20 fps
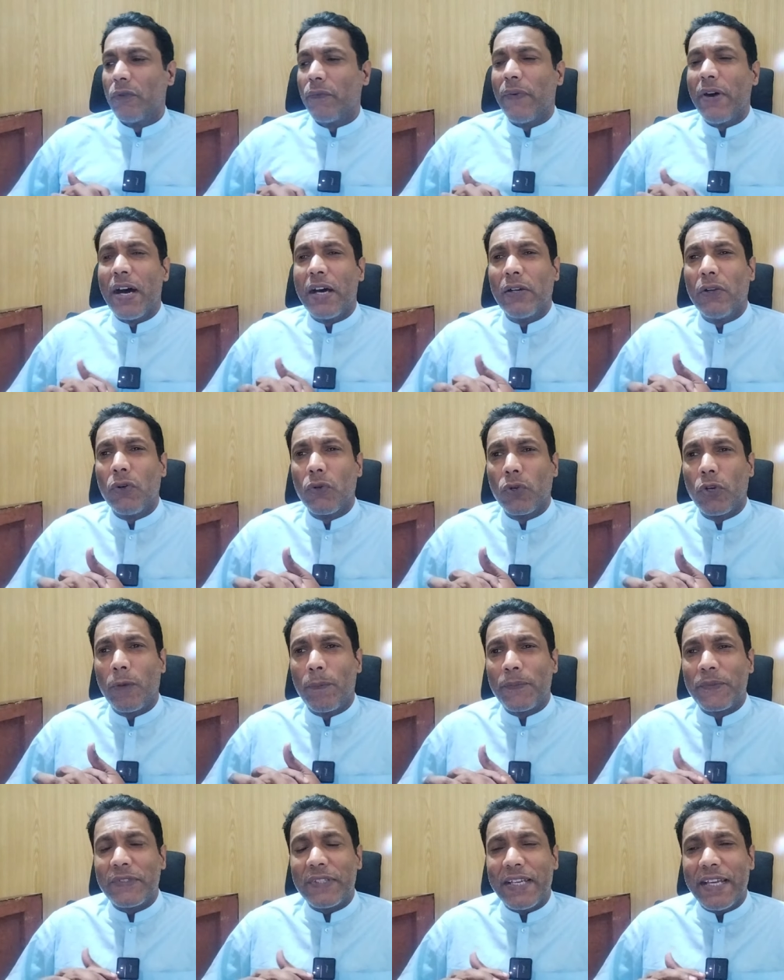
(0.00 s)
Fano
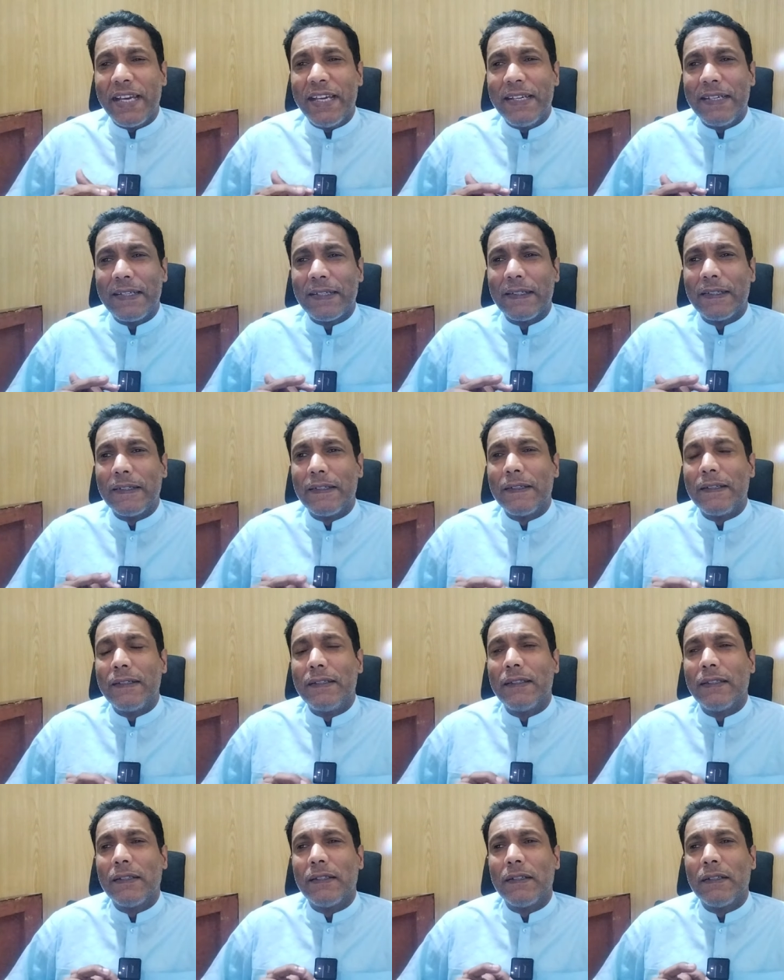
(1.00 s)
groups
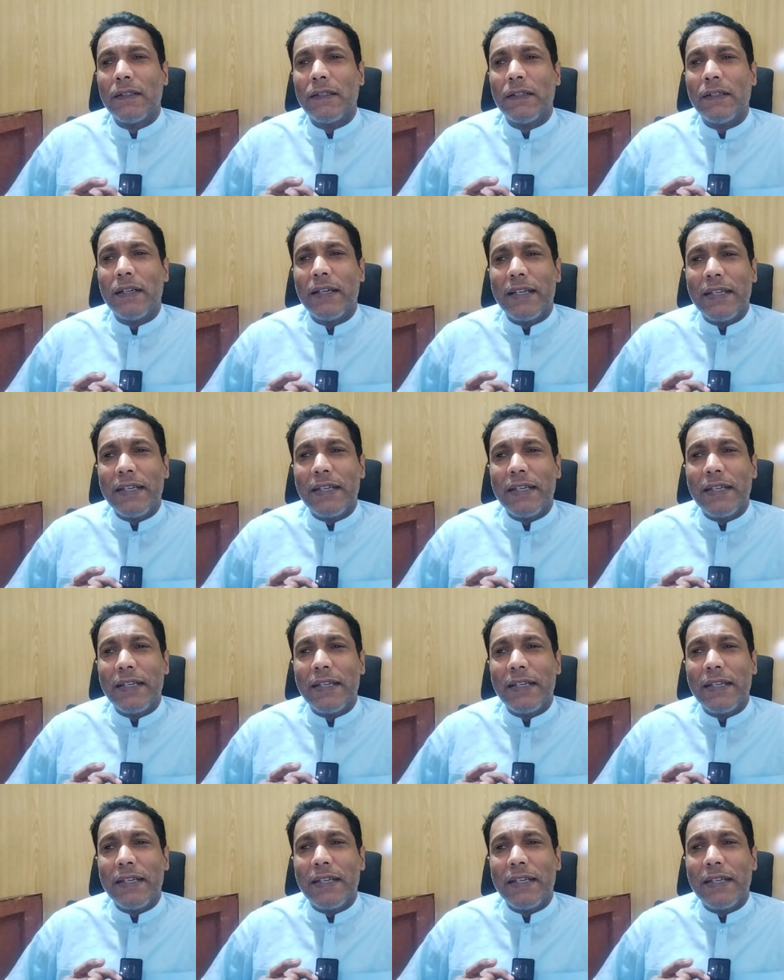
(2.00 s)
entered uh,